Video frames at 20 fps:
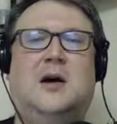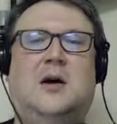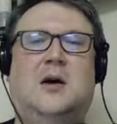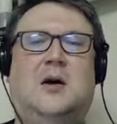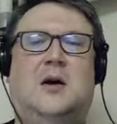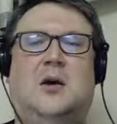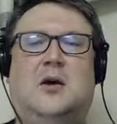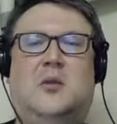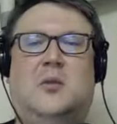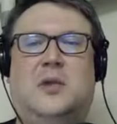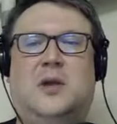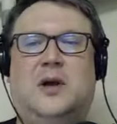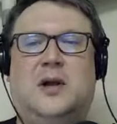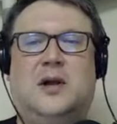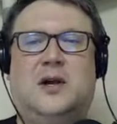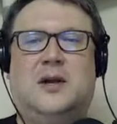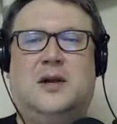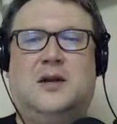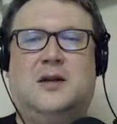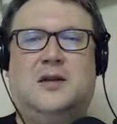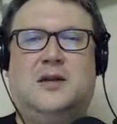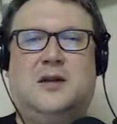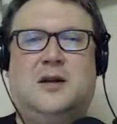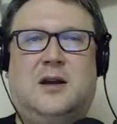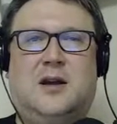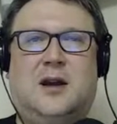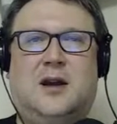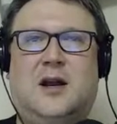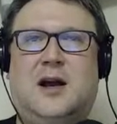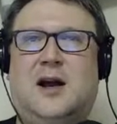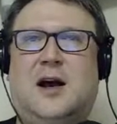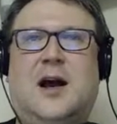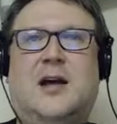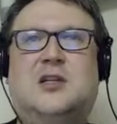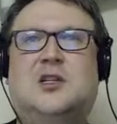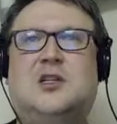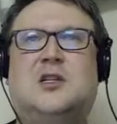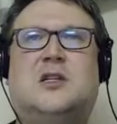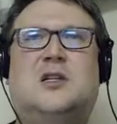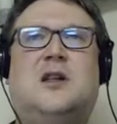And
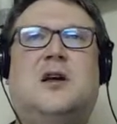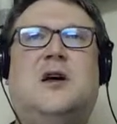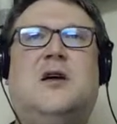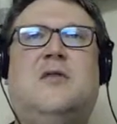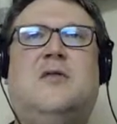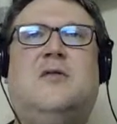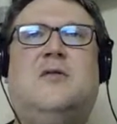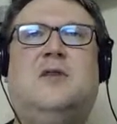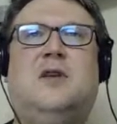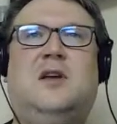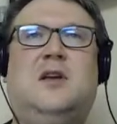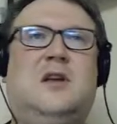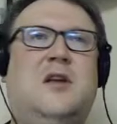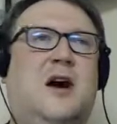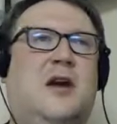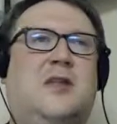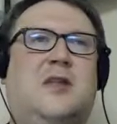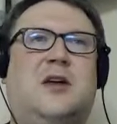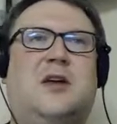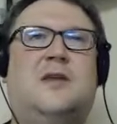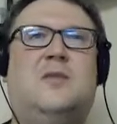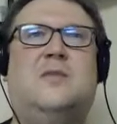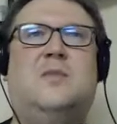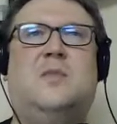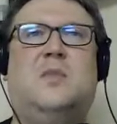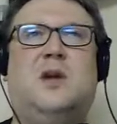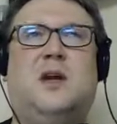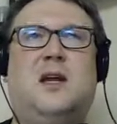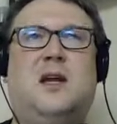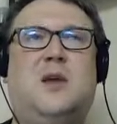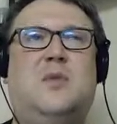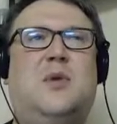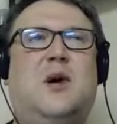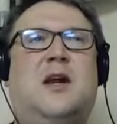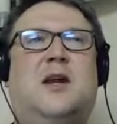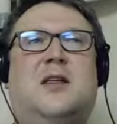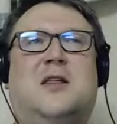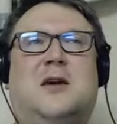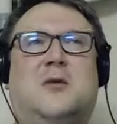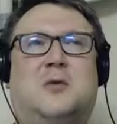I just love, not that
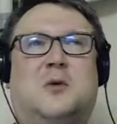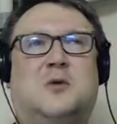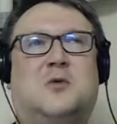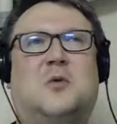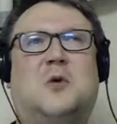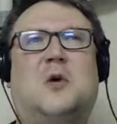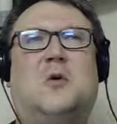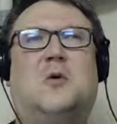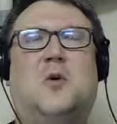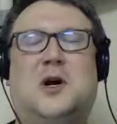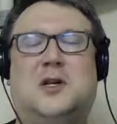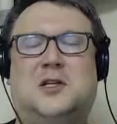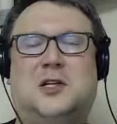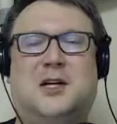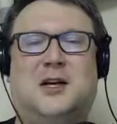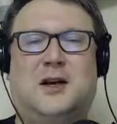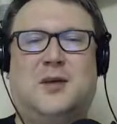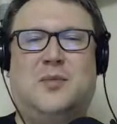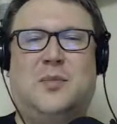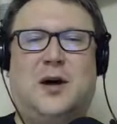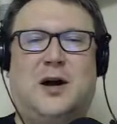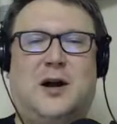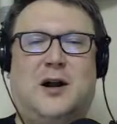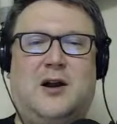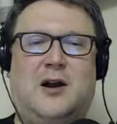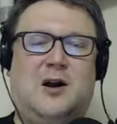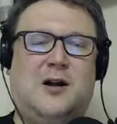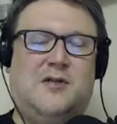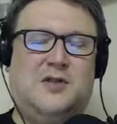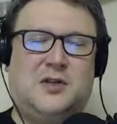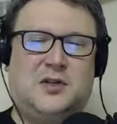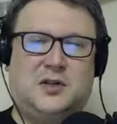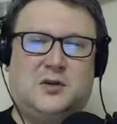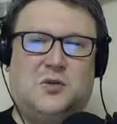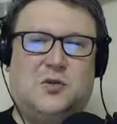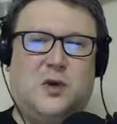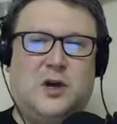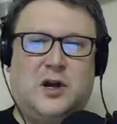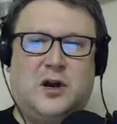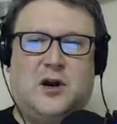anybody that was watching Empire,
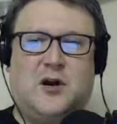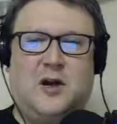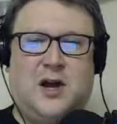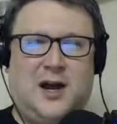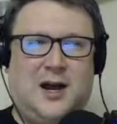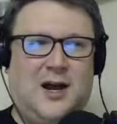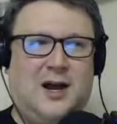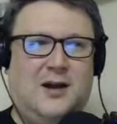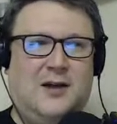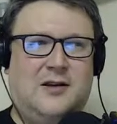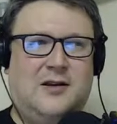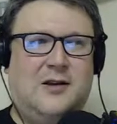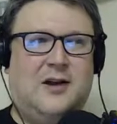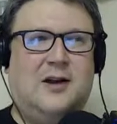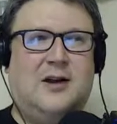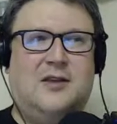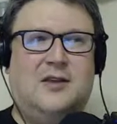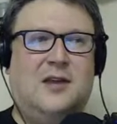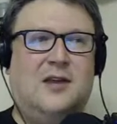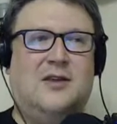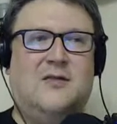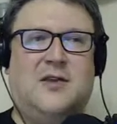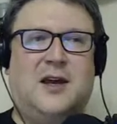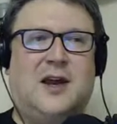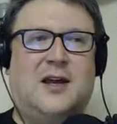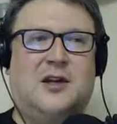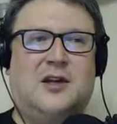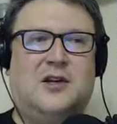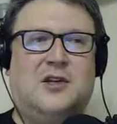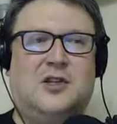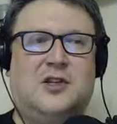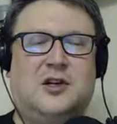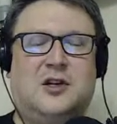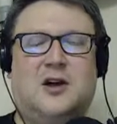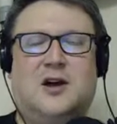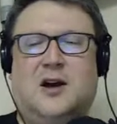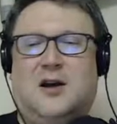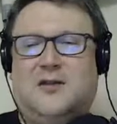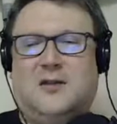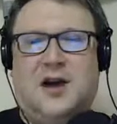obviously we all had the
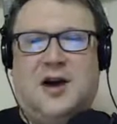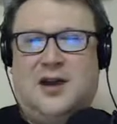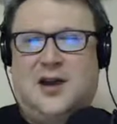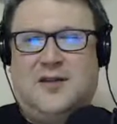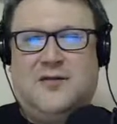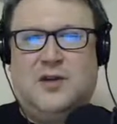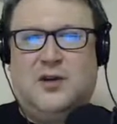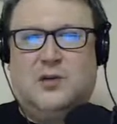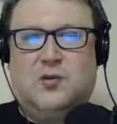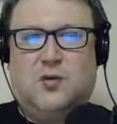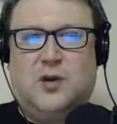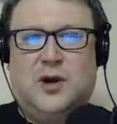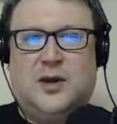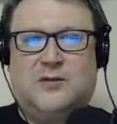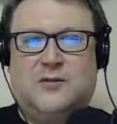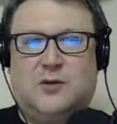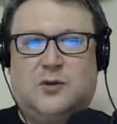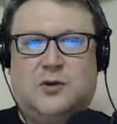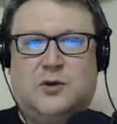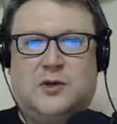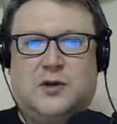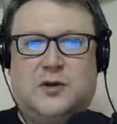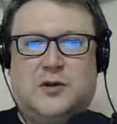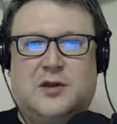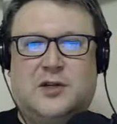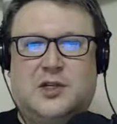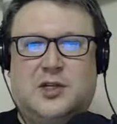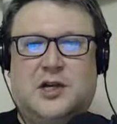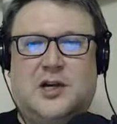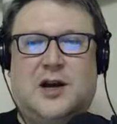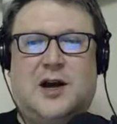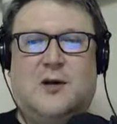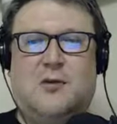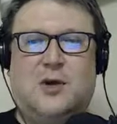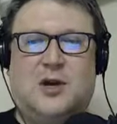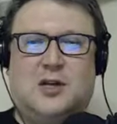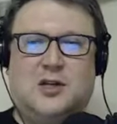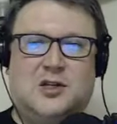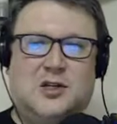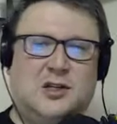advantage of not having to wait for Return of the
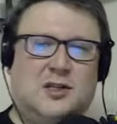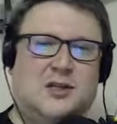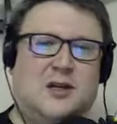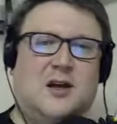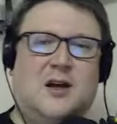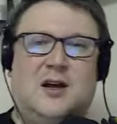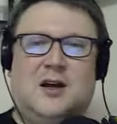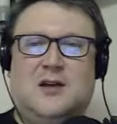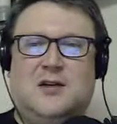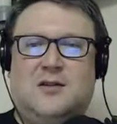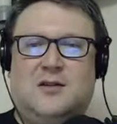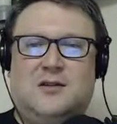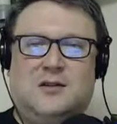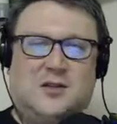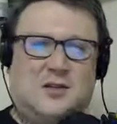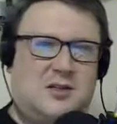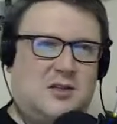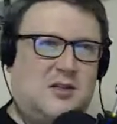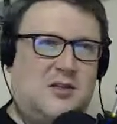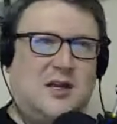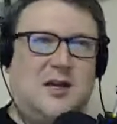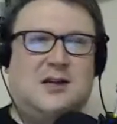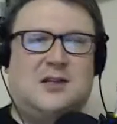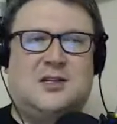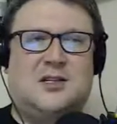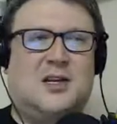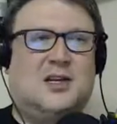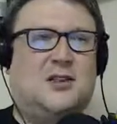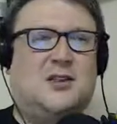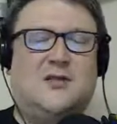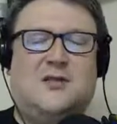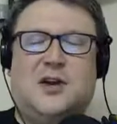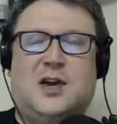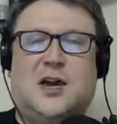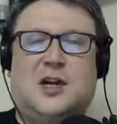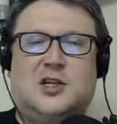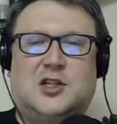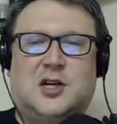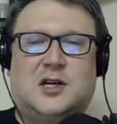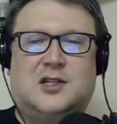Jedi. We could just stick the
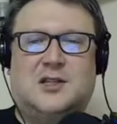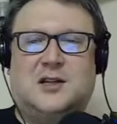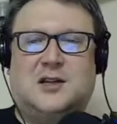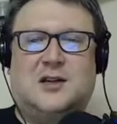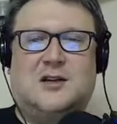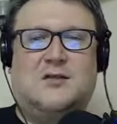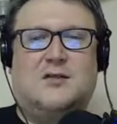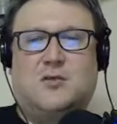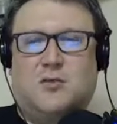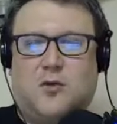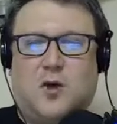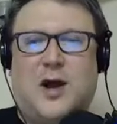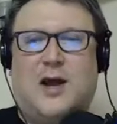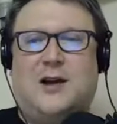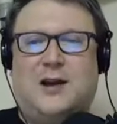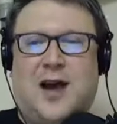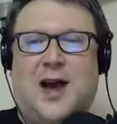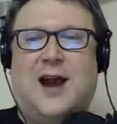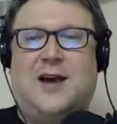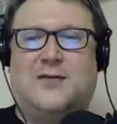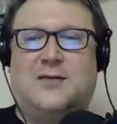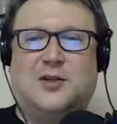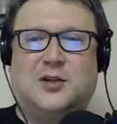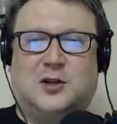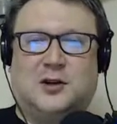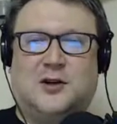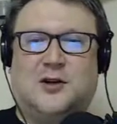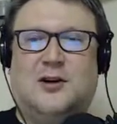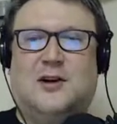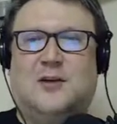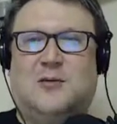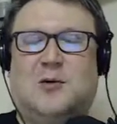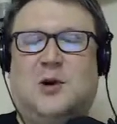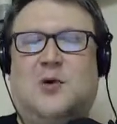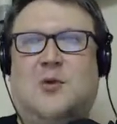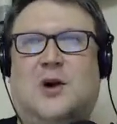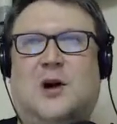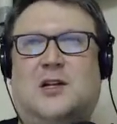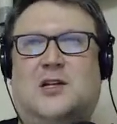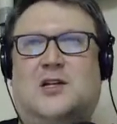VHS in right after
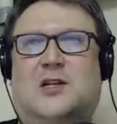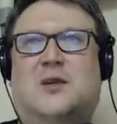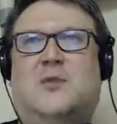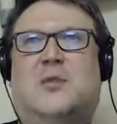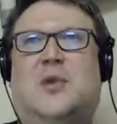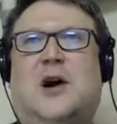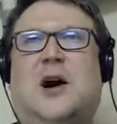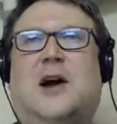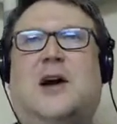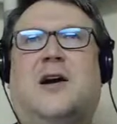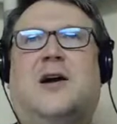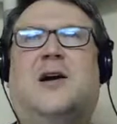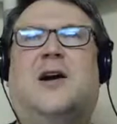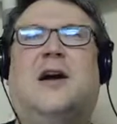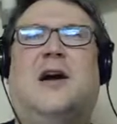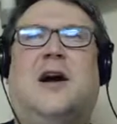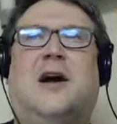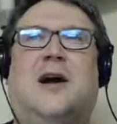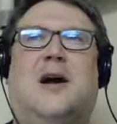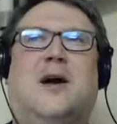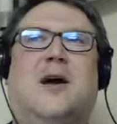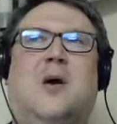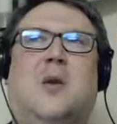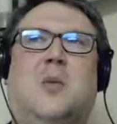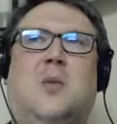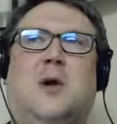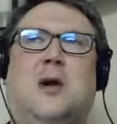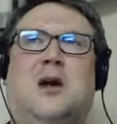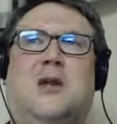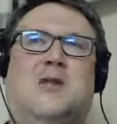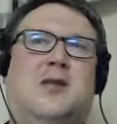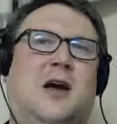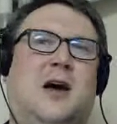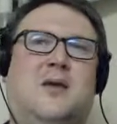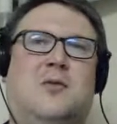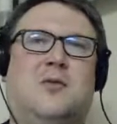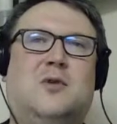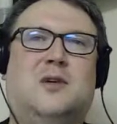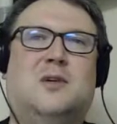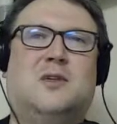we watched Empire. And
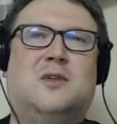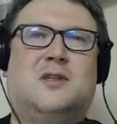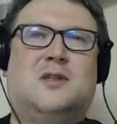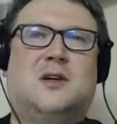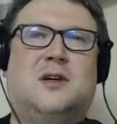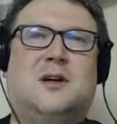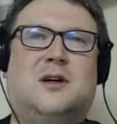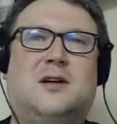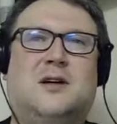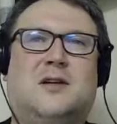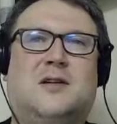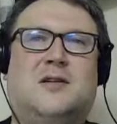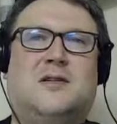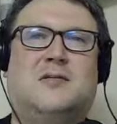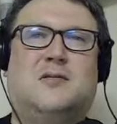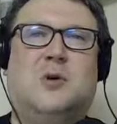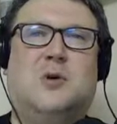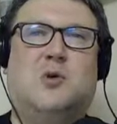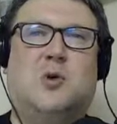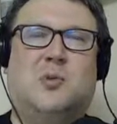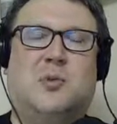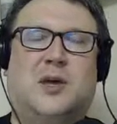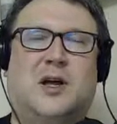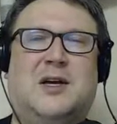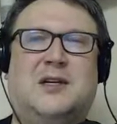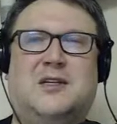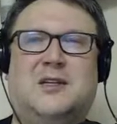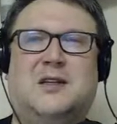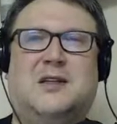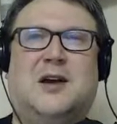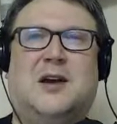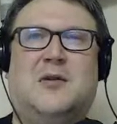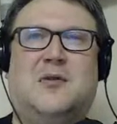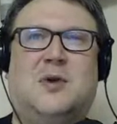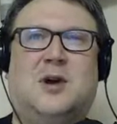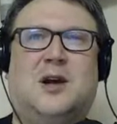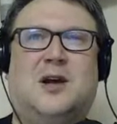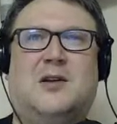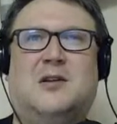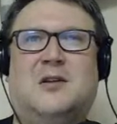that was, we were blessed in
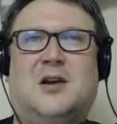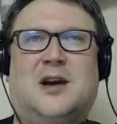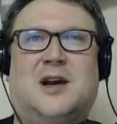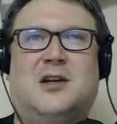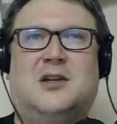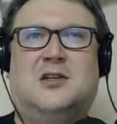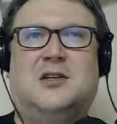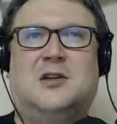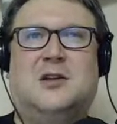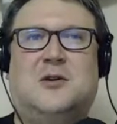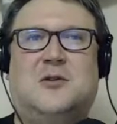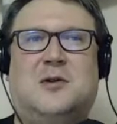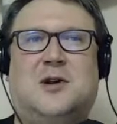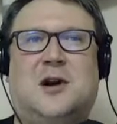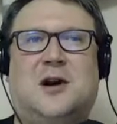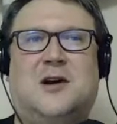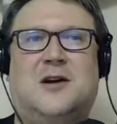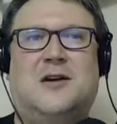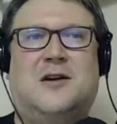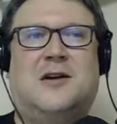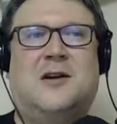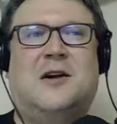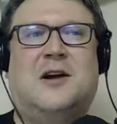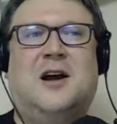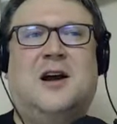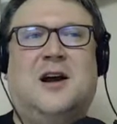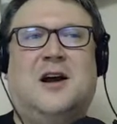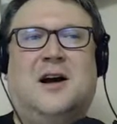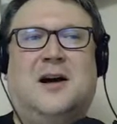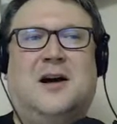that way, the age that you and I are.